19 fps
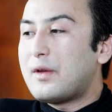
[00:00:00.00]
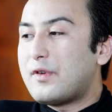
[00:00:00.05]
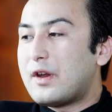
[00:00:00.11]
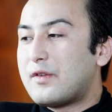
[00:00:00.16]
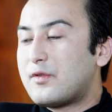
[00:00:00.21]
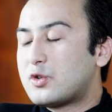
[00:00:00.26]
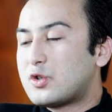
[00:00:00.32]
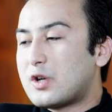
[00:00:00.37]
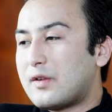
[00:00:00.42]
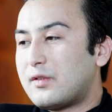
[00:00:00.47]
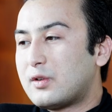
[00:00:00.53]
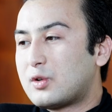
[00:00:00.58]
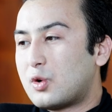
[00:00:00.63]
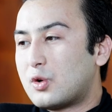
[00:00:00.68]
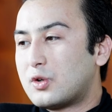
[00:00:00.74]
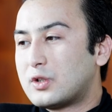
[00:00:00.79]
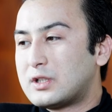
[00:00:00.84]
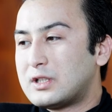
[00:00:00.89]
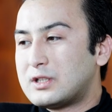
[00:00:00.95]
my favorite travel
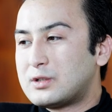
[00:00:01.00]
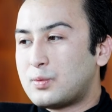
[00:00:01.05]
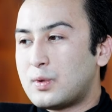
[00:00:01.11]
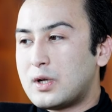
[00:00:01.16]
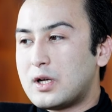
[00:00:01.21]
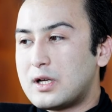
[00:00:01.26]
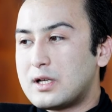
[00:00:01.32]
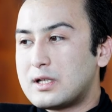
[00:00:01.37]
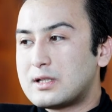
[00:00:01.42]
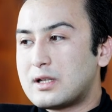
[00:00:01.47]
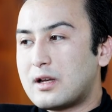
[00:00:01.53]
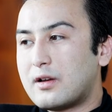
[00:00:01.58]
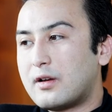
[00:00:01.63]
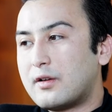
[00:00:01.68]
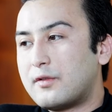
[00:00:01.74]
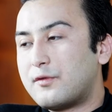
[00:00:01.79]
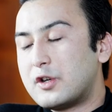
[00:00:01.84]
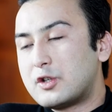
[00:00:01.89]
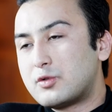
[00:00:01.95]
courses was
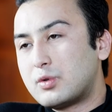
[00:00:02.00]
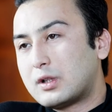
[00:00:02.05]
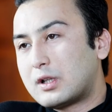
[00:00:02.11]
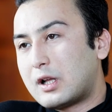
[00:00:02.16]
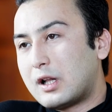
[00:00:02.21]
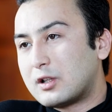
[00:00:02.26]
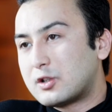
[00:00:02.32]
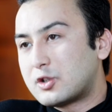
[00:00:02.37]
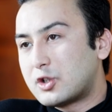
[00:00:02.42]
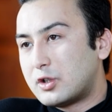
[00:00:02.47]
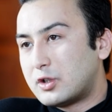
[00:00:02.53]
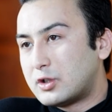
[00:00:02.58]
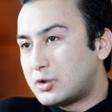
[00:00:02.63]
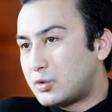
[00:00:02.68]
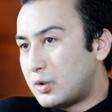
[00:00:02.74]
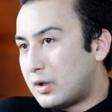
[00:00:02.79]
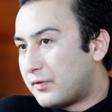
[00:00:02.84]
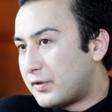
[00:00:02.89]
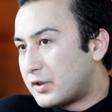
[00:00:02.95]
a visual culture
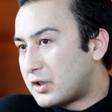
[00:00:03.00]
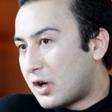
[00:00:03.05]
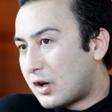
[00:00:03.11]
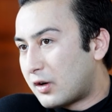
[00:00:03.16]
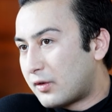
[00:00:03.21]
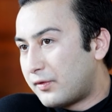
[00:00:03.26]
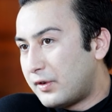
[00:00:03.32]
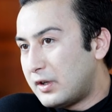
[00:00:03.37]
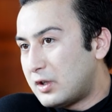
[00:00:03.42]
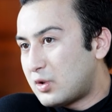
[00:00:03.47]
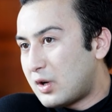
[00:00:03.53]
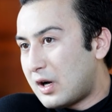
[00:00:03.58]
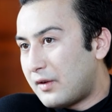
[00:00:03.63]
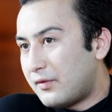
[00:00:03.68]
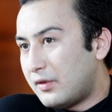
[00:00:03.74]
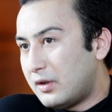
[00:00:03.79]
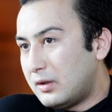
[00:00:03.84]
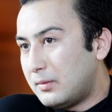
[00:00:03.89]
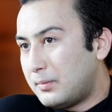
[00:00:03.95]
street photography
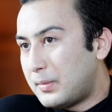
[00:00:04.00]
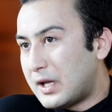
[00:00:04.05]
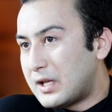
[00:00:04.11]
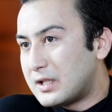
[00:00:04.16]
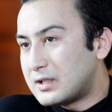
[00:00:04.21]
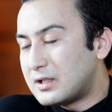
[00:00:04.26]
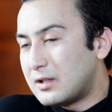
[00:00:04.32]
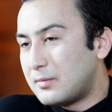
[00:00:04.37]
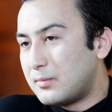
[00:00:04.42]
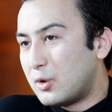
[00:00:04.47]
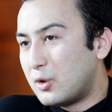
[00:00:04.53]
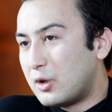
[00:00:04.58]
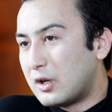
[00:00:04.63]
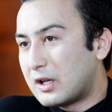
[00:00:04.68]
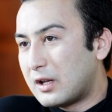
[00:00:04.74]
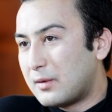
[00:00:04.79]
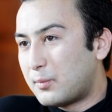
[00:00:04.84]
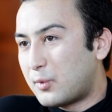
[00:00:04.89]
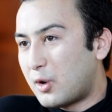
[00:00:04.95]
travel based in
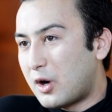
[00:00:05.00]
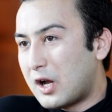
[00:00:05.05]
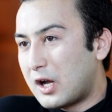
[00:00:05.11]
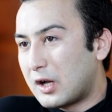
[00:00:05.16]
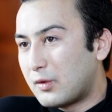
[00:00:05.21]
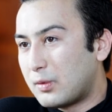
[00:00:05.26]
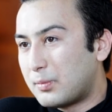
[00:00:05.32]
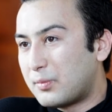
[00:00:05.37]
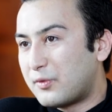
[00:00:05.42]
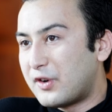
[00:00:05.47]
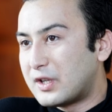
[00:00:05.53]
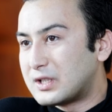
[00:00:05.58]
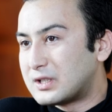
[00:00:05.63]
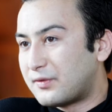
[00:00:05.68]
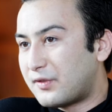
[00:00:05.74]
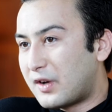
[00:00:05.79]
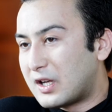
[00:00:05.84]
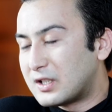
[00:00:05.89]
Munich and Prague with Professor